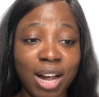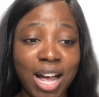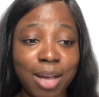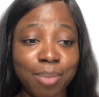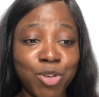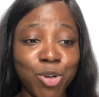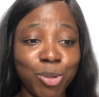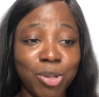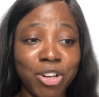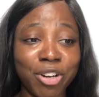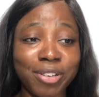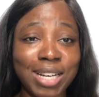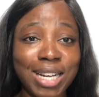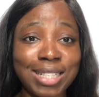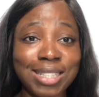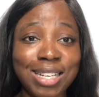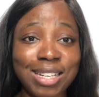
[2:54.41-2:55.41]
I'm no longer
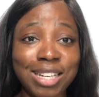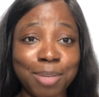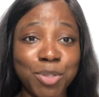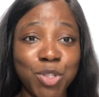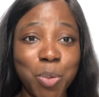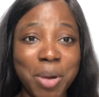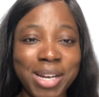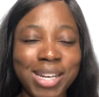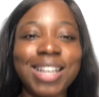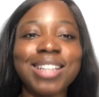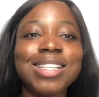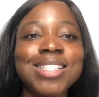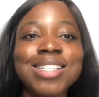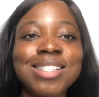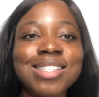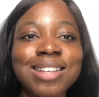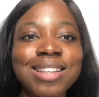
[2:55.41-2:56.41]
nineteen, I'm twenty. At
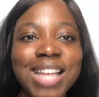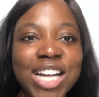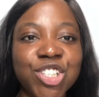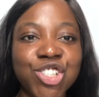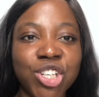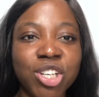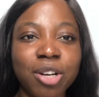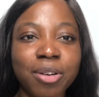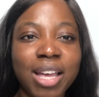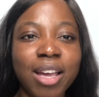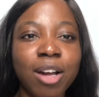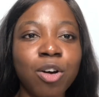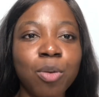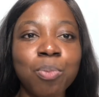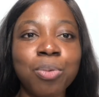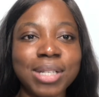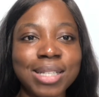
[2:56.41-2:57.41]
least it's none of that shit, okay?
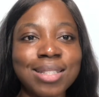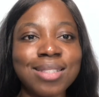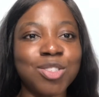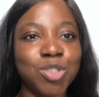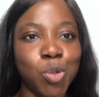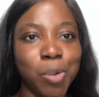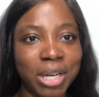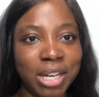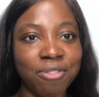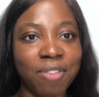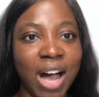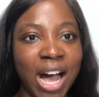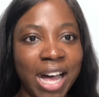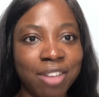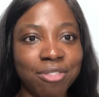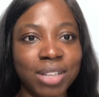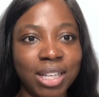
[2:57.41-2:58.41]
Homeboy's
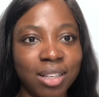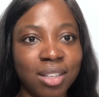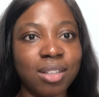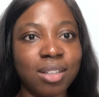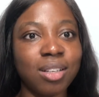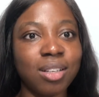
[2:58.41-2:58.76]
twenty-five, like,